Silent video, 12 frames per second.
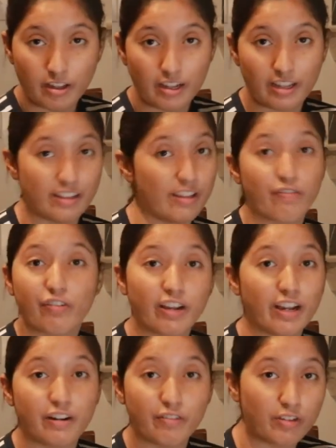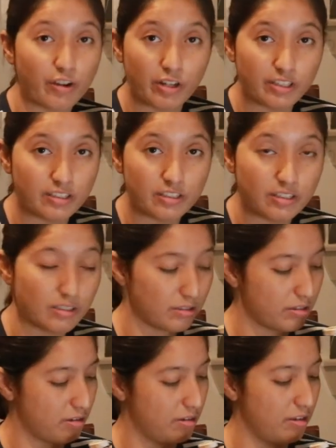in different kind of
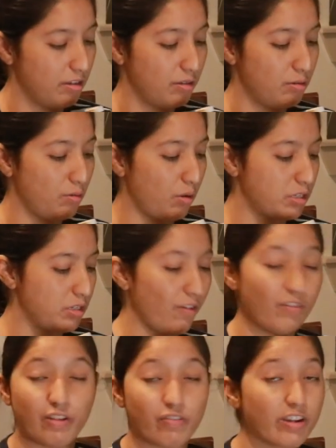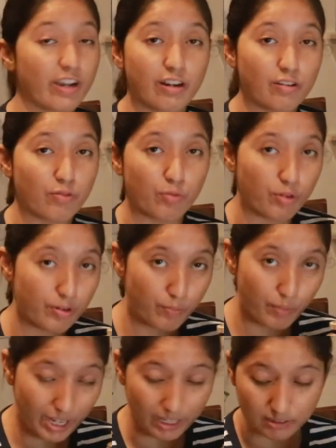quantities to achieve different kind of
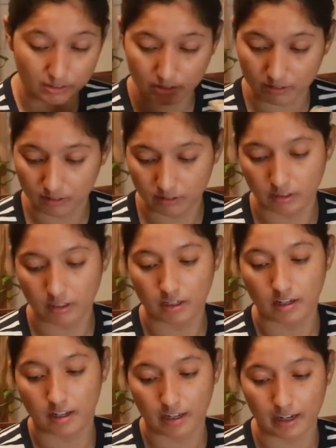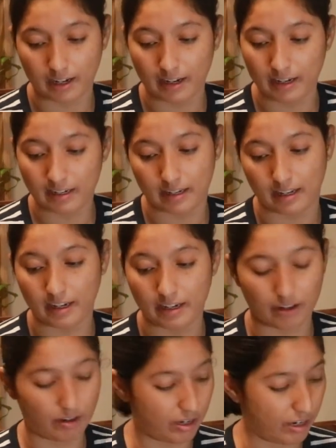blacks. I
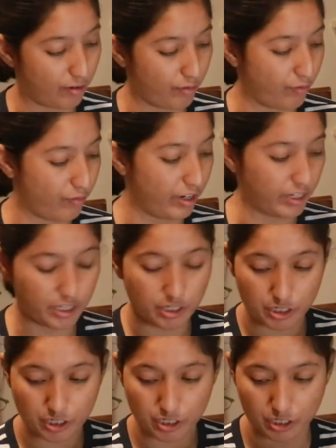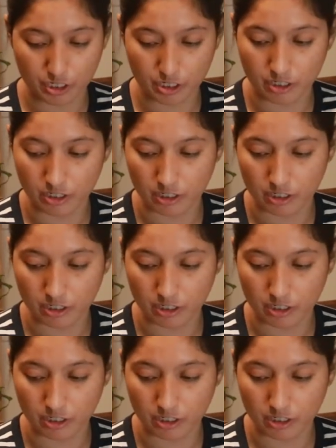like a reddish